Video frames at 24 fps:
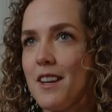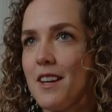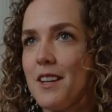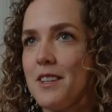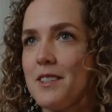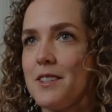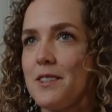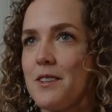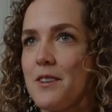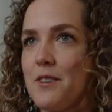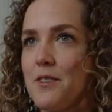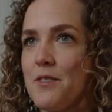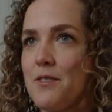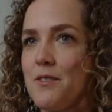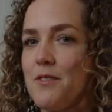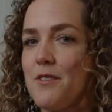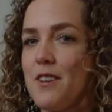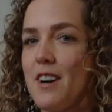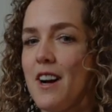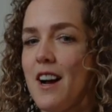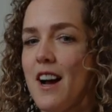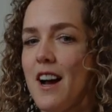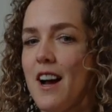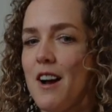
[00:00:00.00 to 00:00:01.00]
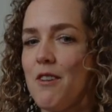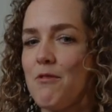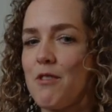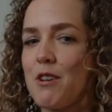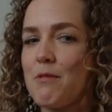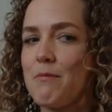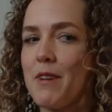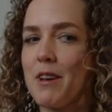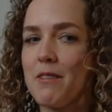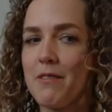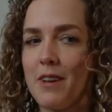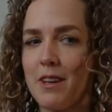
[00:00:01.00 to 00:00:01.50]
So one
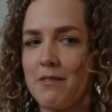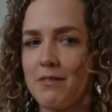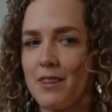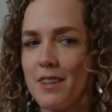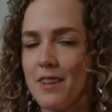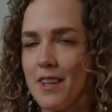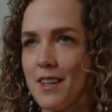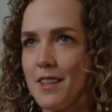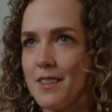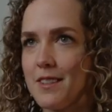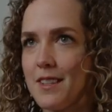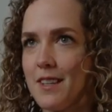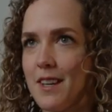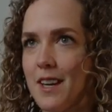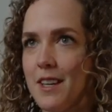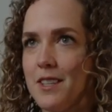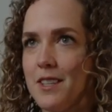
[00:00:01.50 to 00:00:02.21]
of my favorite things that I